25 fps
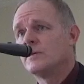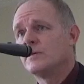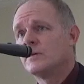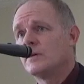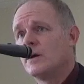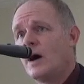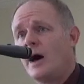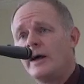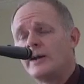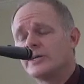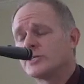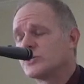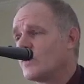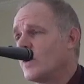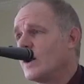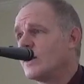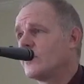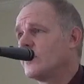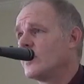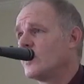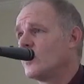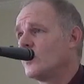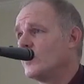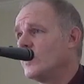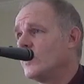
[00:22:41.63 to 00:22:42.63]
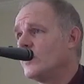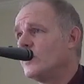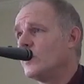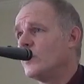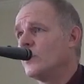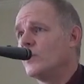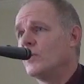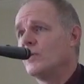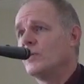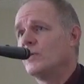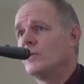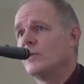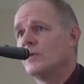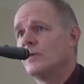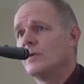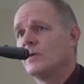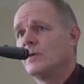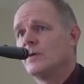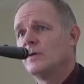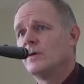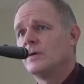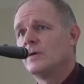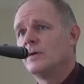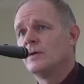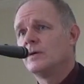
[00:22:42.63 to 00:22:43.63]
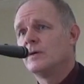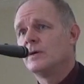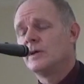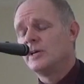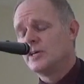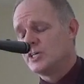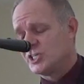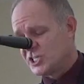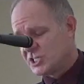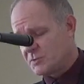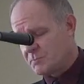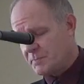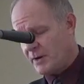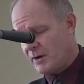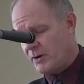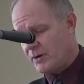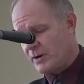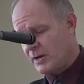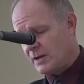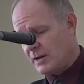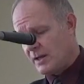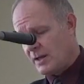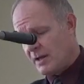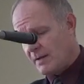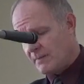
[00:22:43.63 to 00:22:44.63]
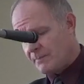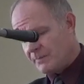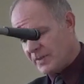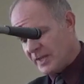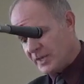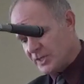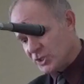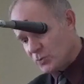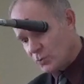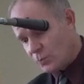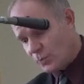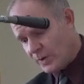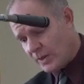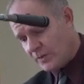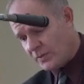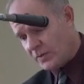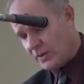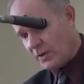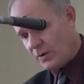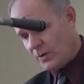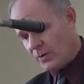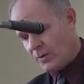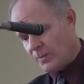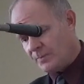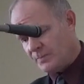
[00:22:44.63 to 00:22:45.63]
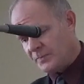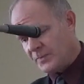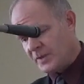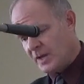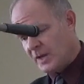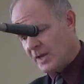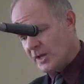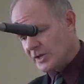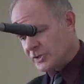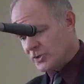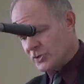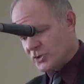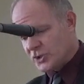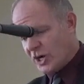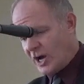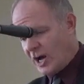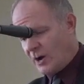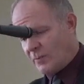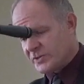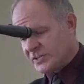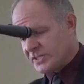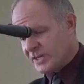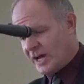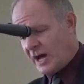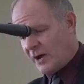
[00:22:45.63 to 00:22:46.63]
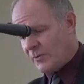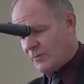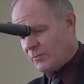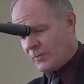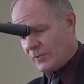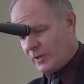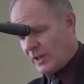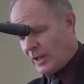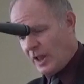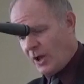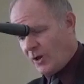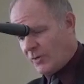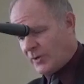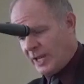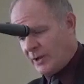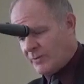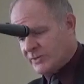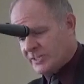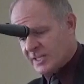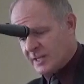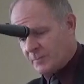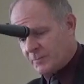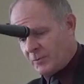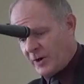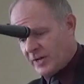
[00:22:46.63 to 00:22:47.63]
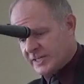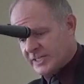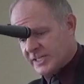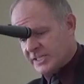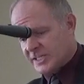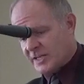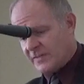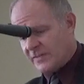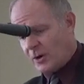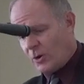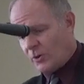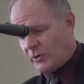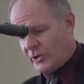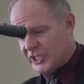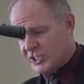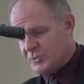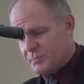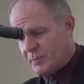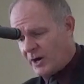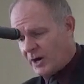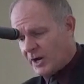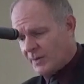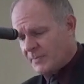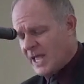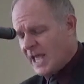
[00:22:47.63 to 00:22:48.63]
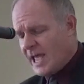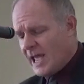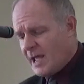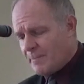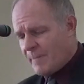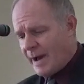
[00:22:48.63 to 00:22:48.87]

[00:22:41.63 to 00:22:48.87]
God is right there with you. Amen. His Spirit is with you. So John was not alone. He was in the presence of the Holy Spirit.